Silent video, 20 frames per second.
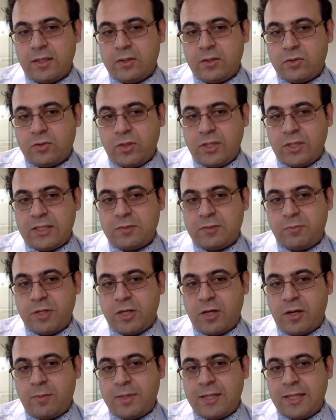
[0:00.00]
So it's
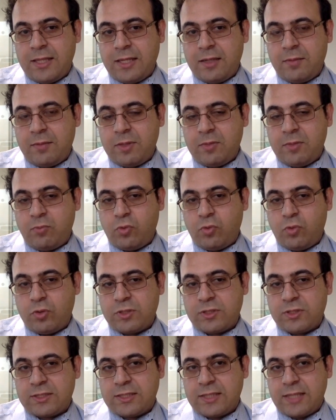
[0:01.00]
become a little bit more
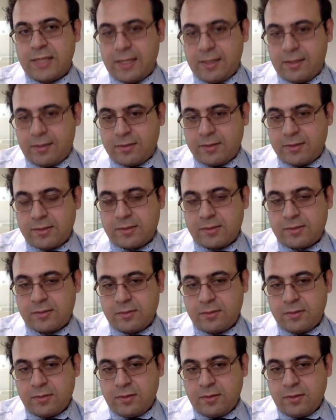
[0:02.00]
scarce